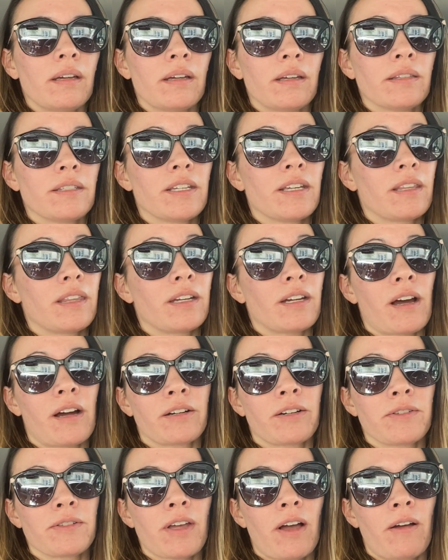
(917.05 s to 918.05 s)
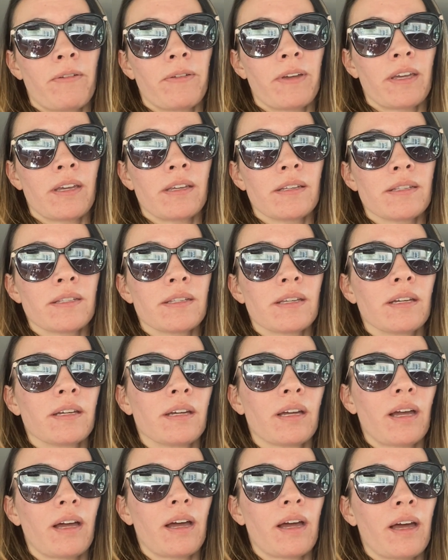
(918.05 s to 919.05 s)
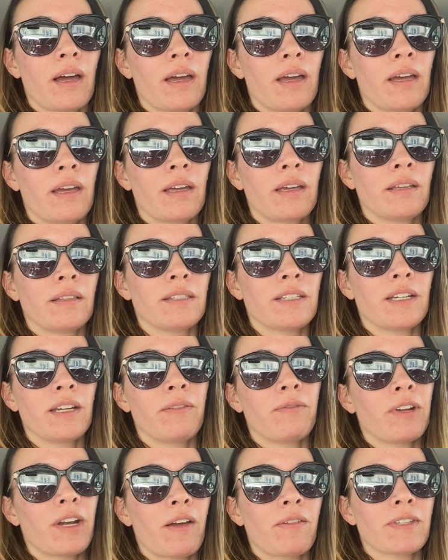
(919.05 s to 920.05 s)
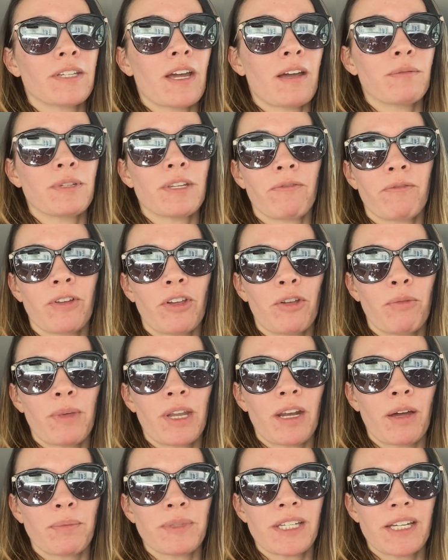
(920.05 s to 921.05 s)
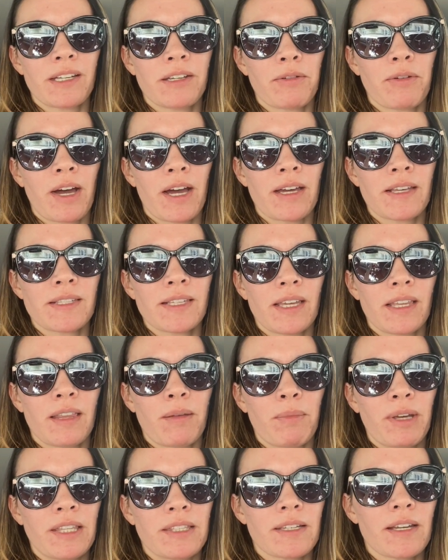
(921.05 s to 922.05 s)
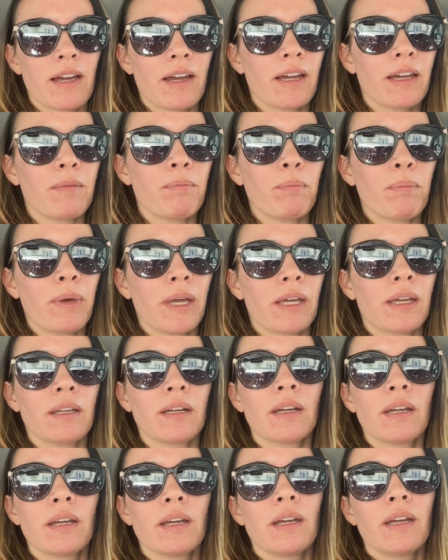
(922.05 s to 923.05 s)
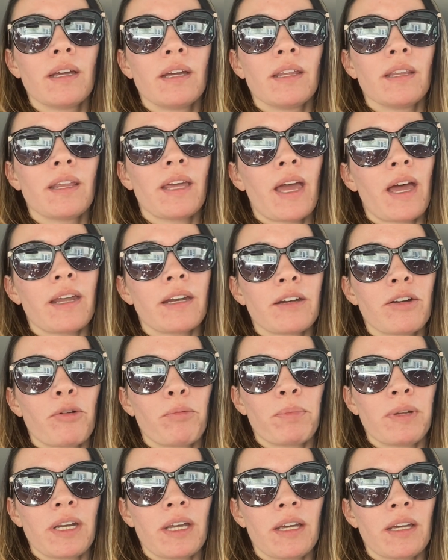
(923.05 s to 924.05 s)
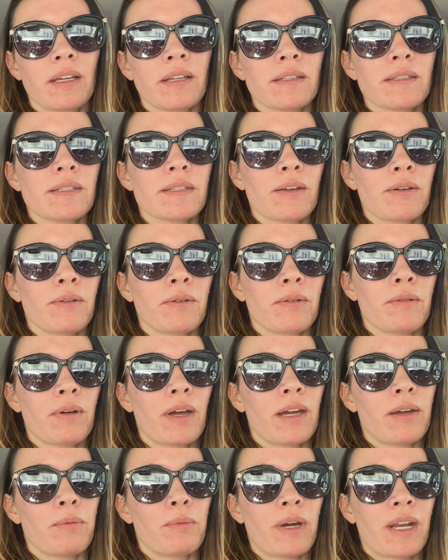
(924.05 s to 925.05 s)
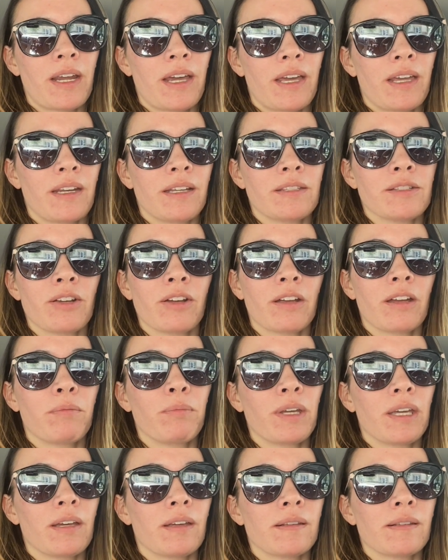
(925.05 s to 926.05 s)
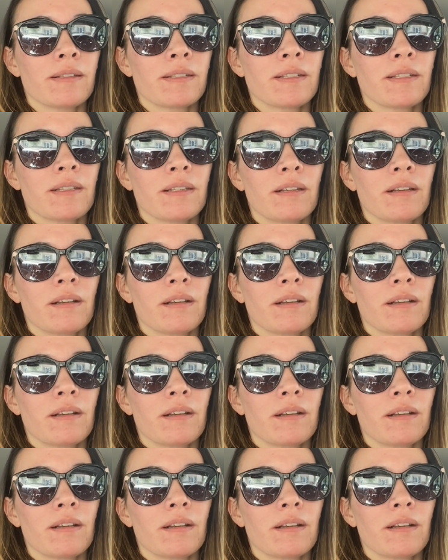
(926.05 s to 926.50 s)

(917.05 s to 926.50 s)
to the doctor's office, I didn't even have time to film and update you guys in the meantime, but they had an opening, so I went ahead and took it because